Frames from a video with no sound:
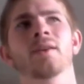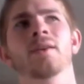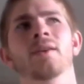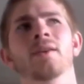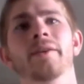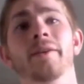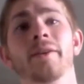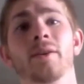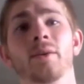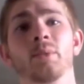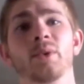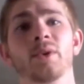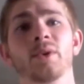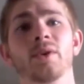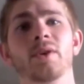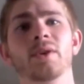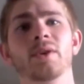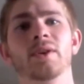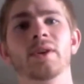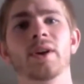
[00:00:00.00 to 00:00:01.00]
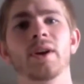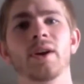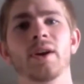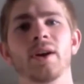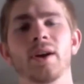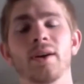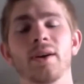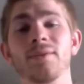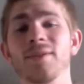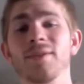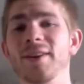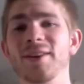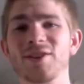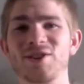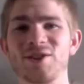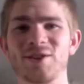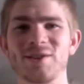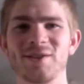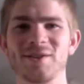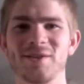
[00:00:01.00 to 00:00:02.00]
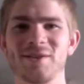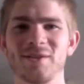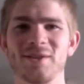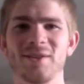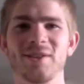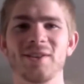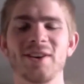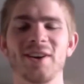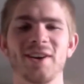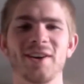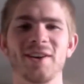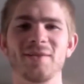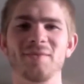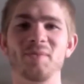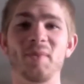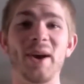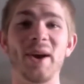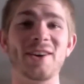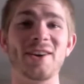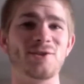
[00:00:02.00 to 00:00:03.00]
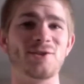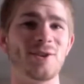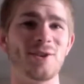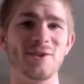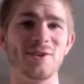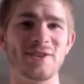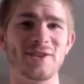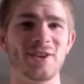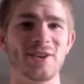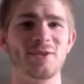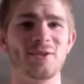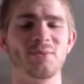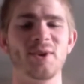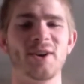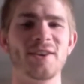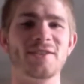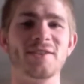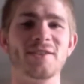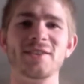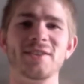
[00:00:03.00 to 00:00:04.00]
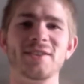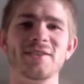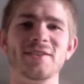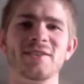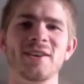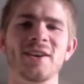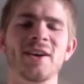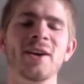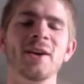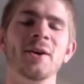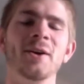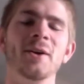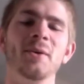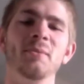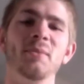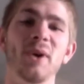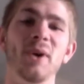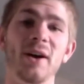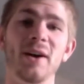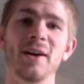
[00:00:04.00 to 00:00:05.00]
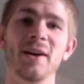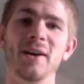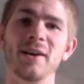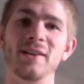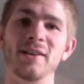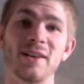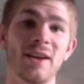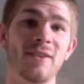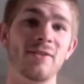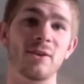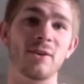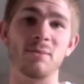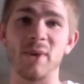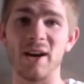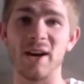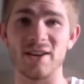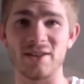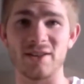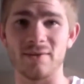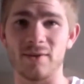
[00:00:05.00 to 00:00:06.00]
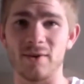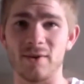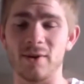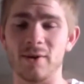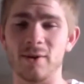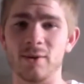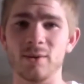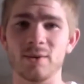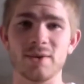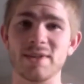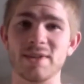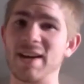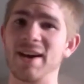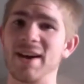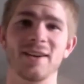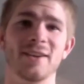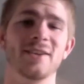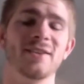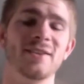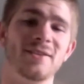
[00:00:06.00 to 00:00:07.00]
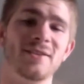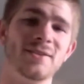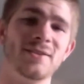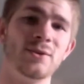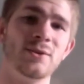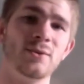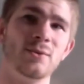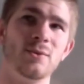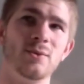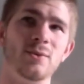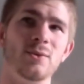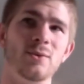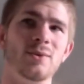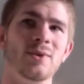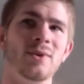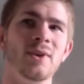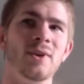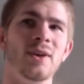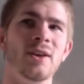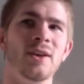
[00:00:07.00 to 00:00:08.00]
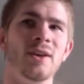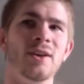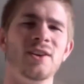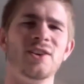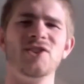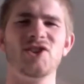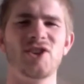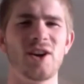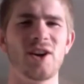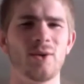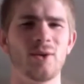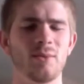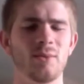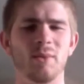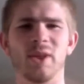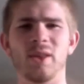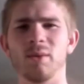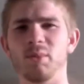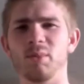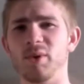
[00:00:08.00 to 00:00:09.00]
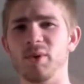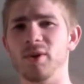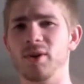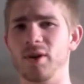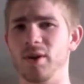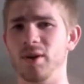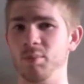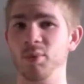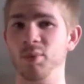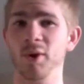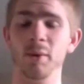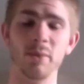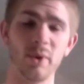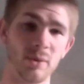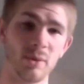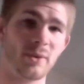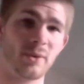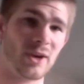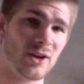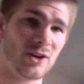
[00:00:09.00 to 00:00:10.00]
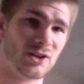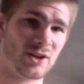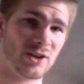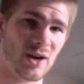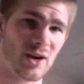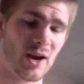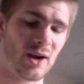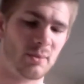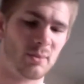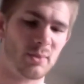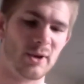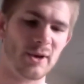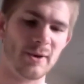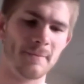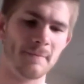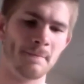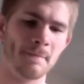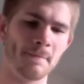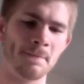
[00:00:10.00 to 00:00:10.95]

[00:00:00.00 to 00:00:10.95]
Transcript: another book today. I finished Mastering Your Sales Process by David Massiver, who was kind enough to share with me the book, a pre-publication copy,